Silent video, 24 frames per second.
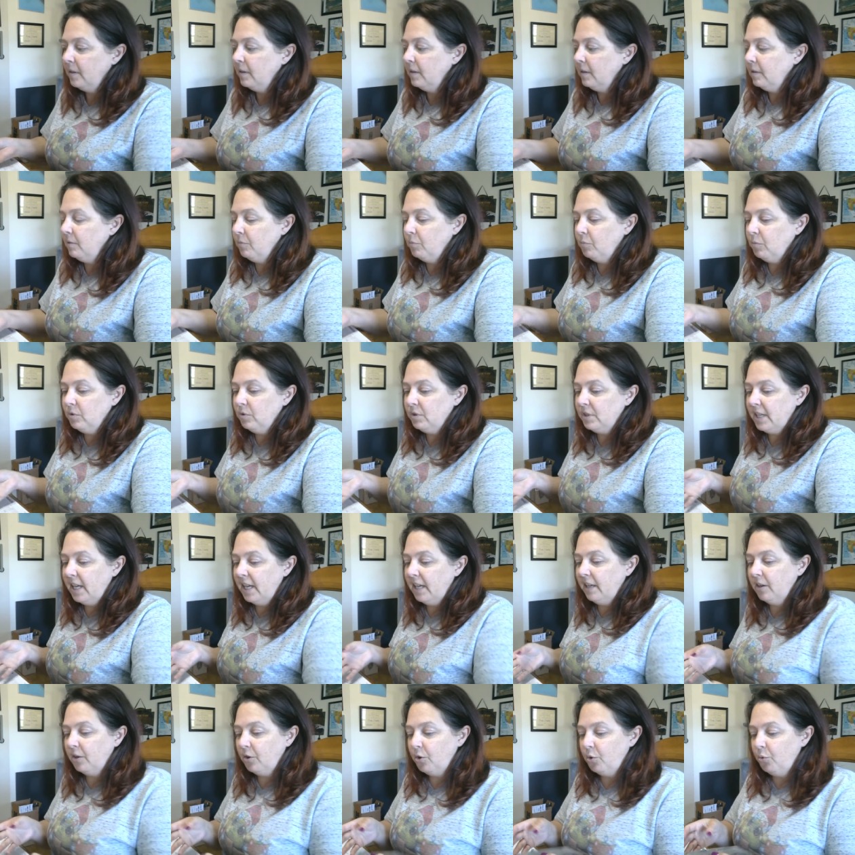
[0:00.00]
We'll
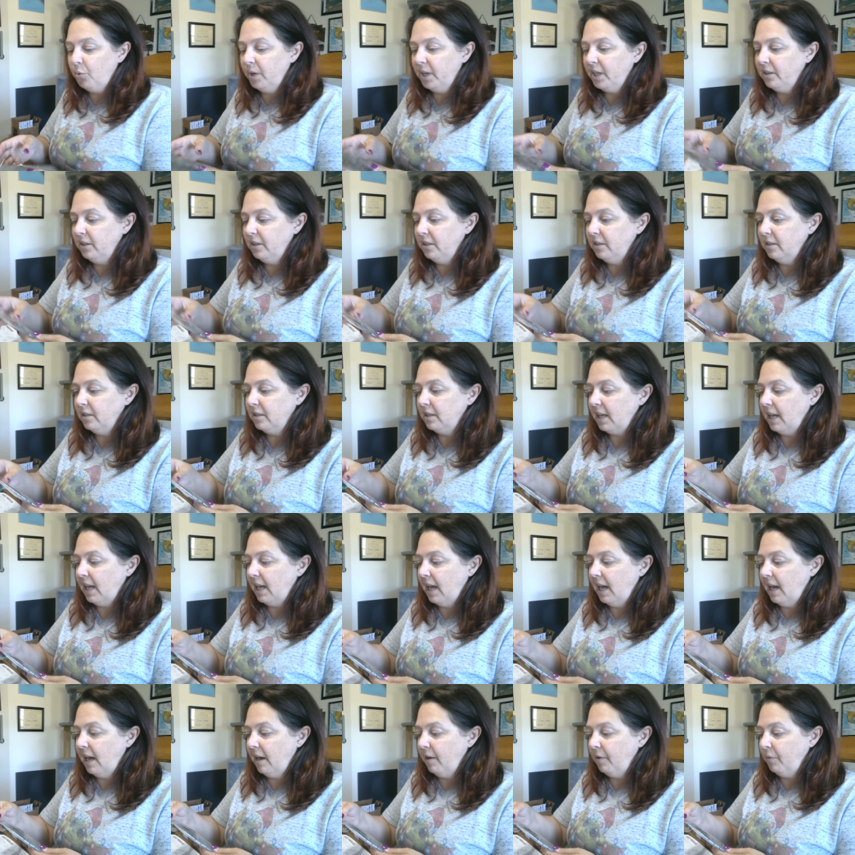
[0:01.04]
take a quick look
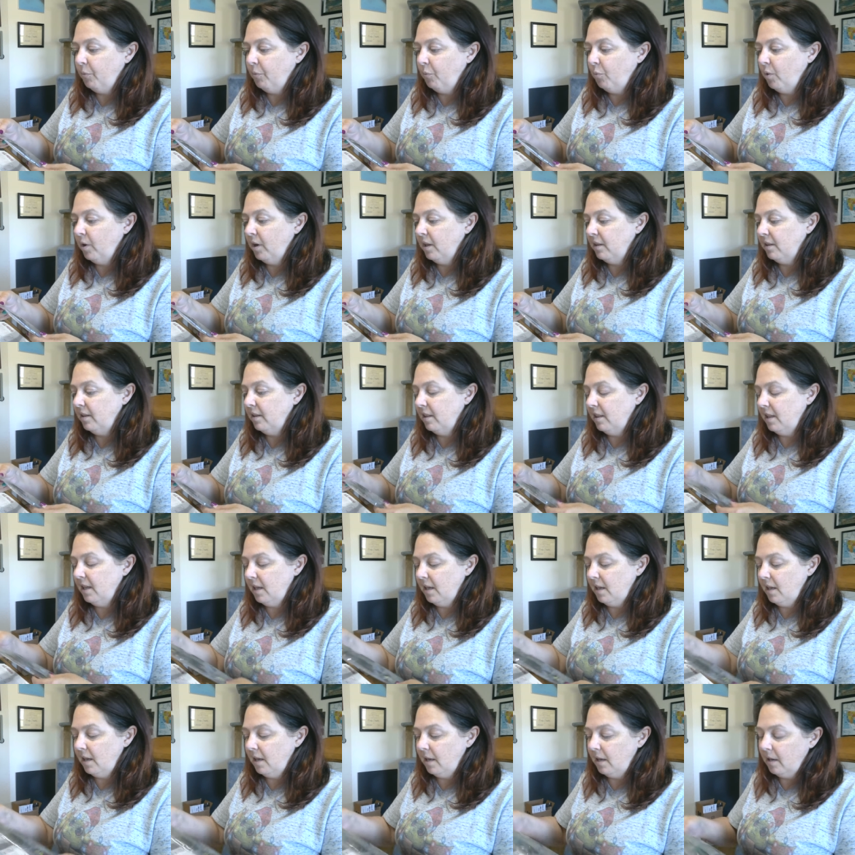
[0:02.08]
at what
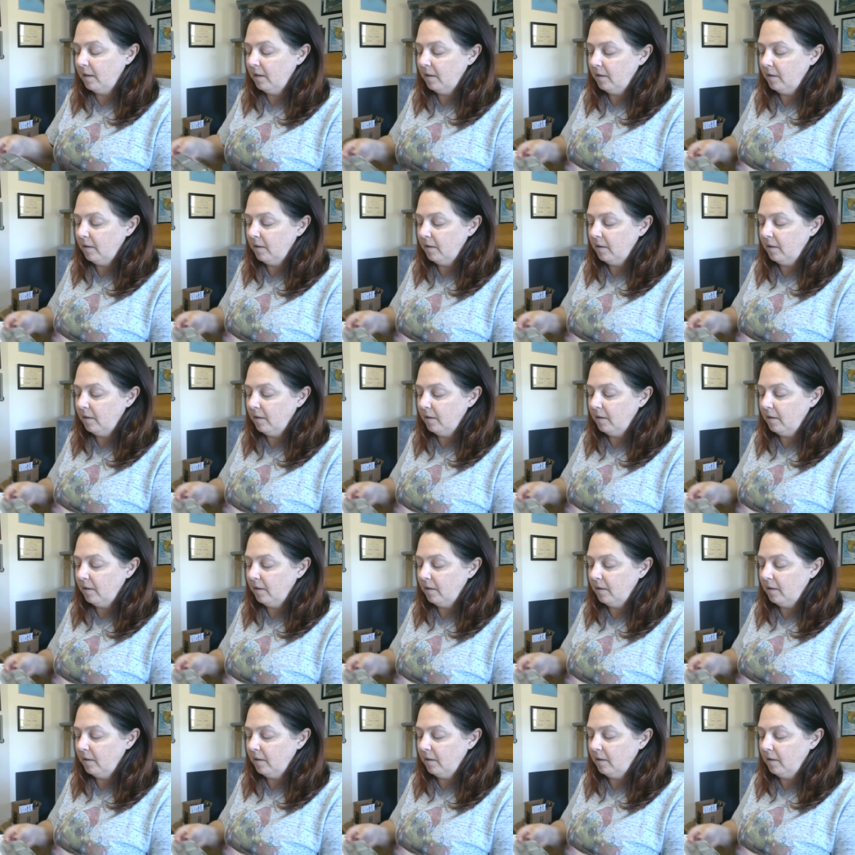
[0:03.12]
the